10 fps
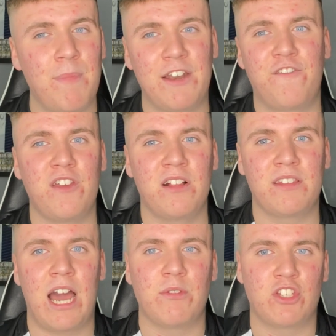
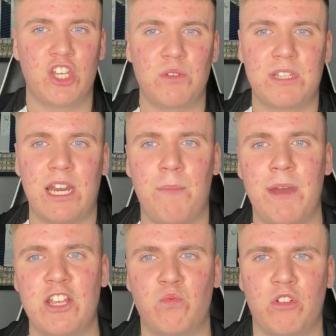Midfield now, the two centre
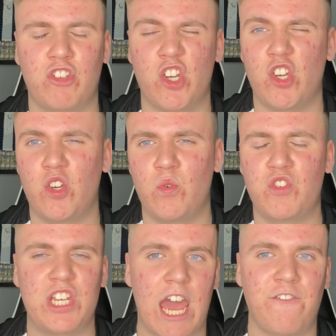mids will do.
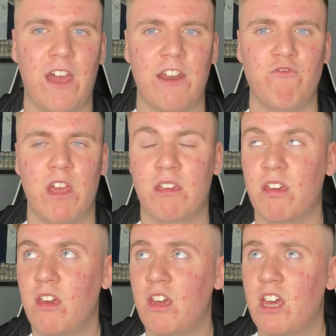Jeff
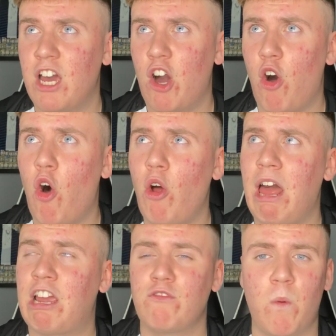Hendrick.
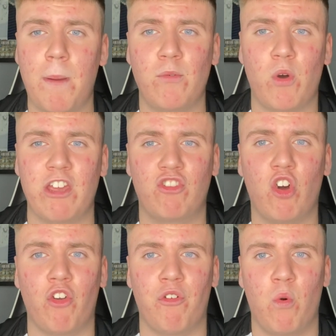All I can remember what he
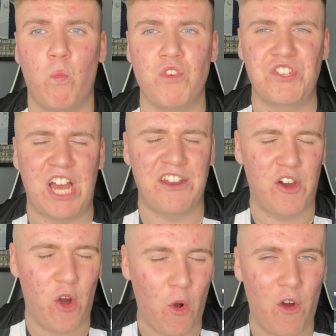done was
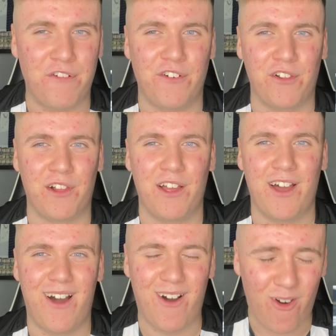that awful,
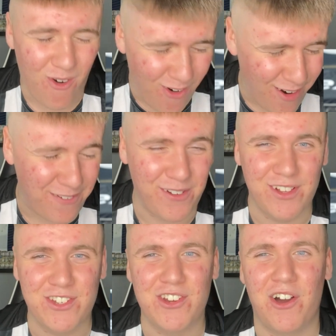
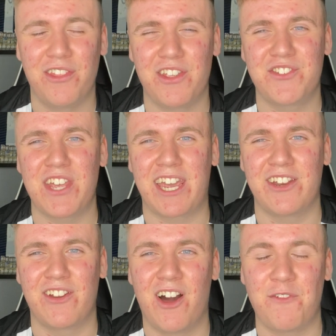awful shot in the
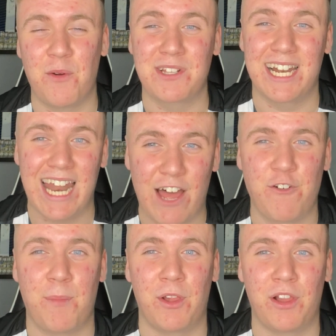second half. It was
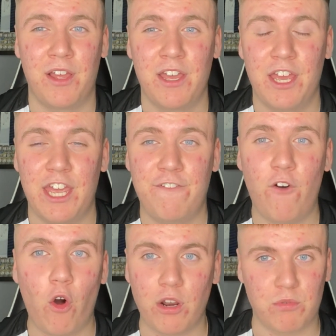laughable. He
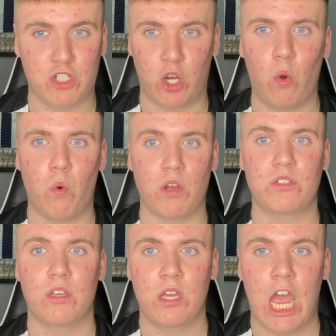thought it was
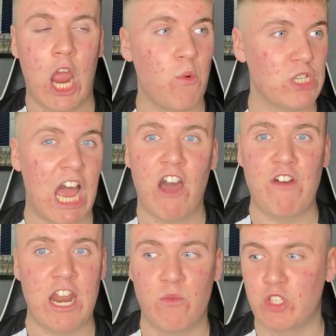close. It was, I
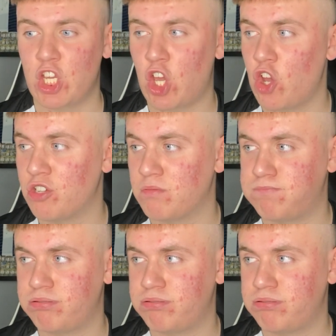reckon it was a good